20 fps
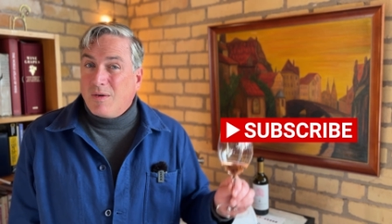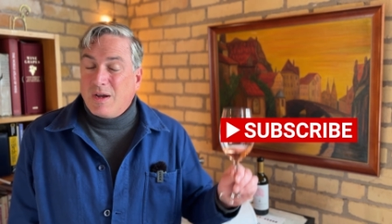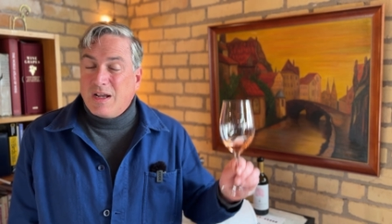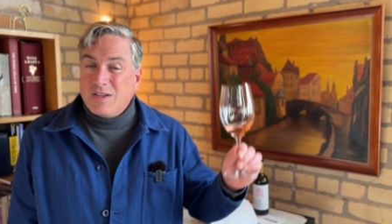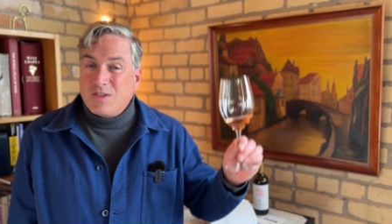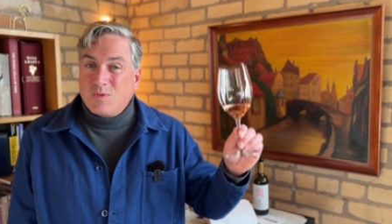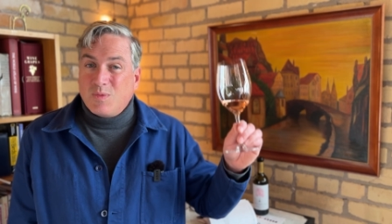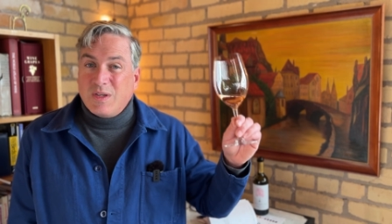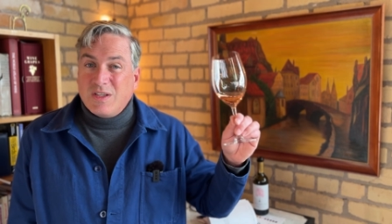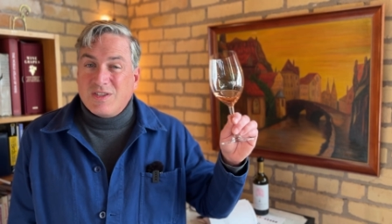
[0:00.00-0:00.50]

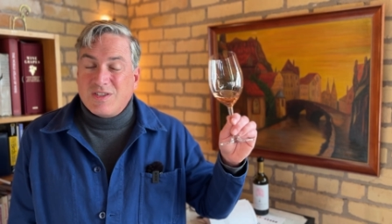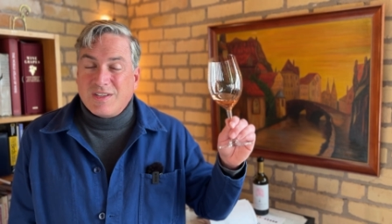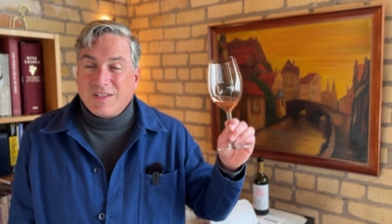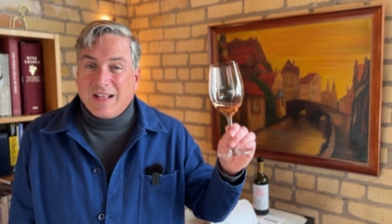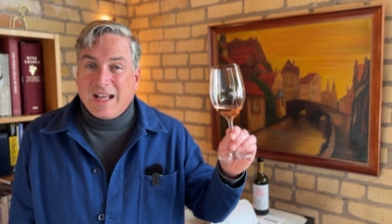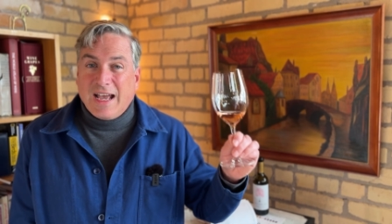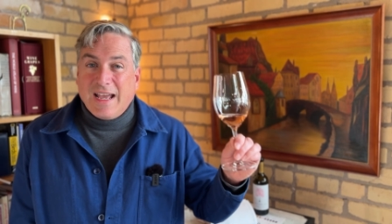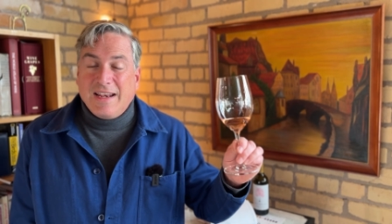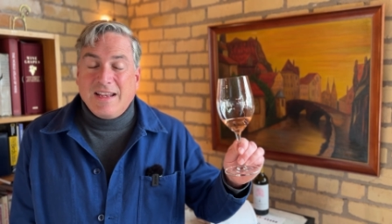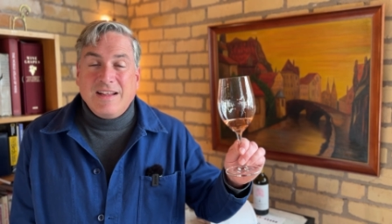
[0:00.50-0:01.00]
as we
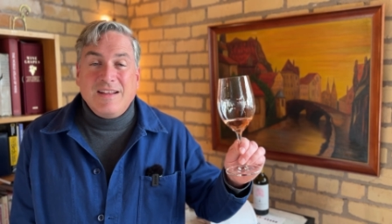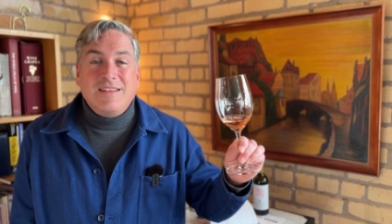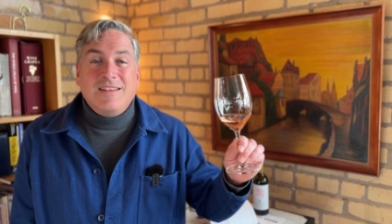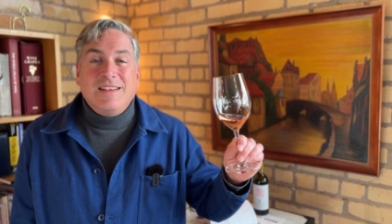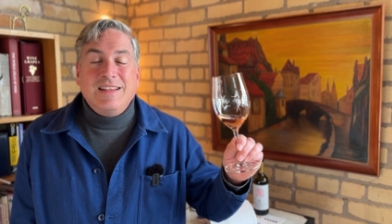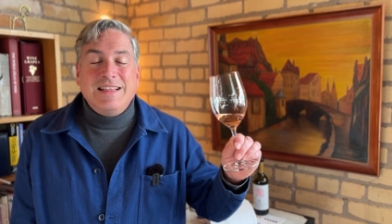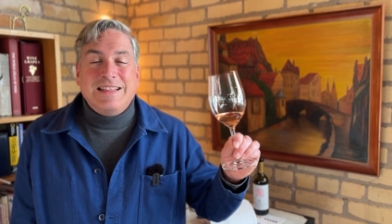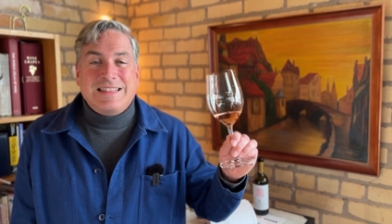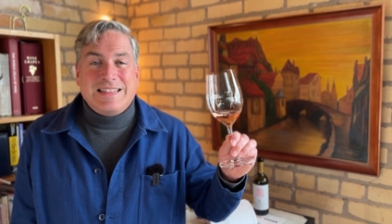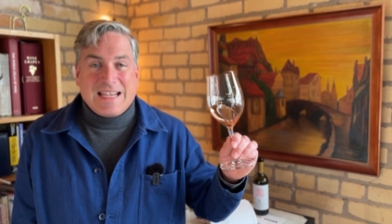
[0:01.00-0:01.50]
slide into
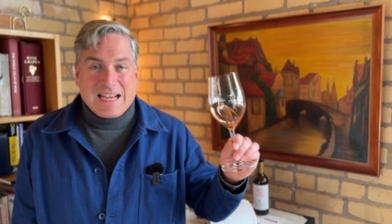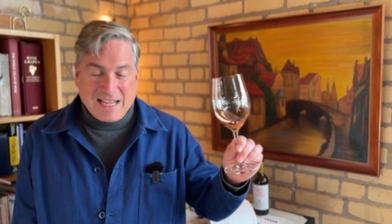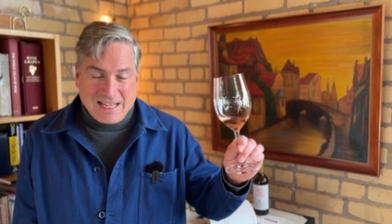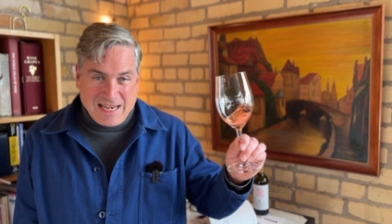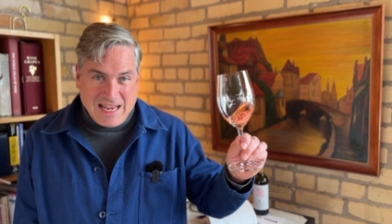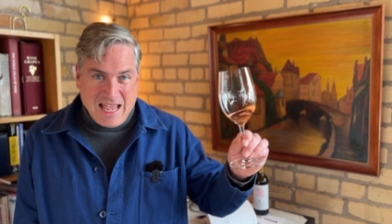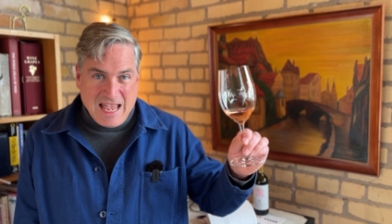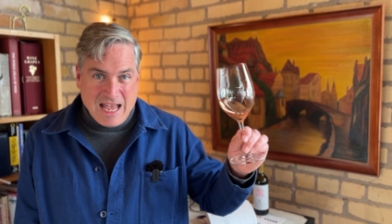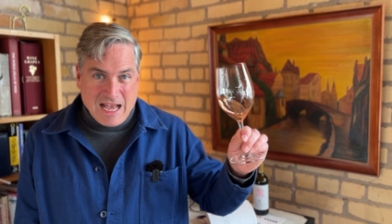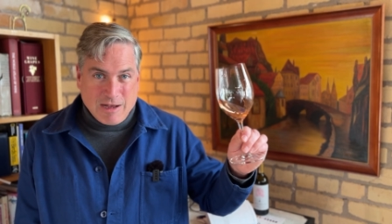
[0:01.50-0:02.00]
the second
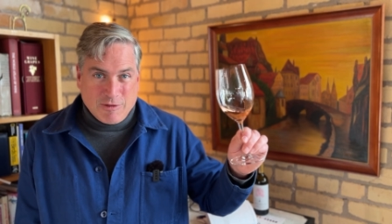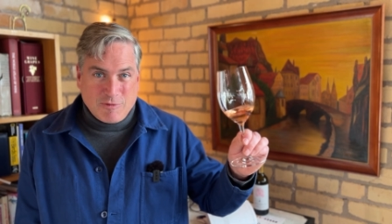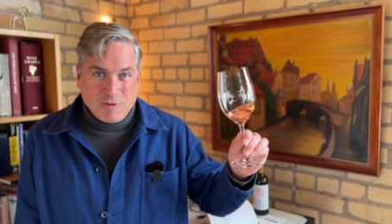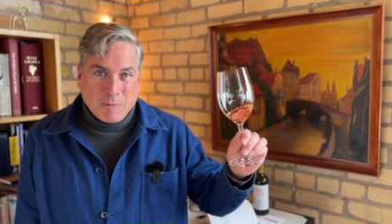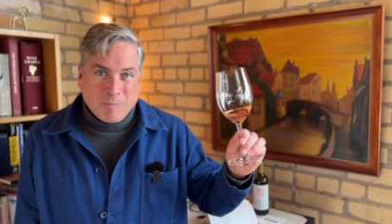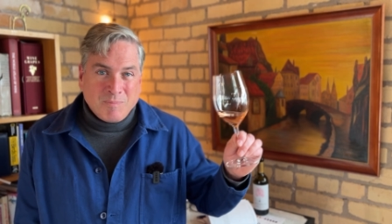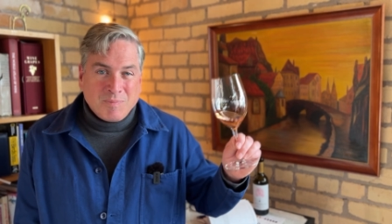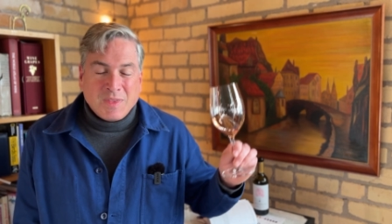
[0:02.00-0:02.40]
half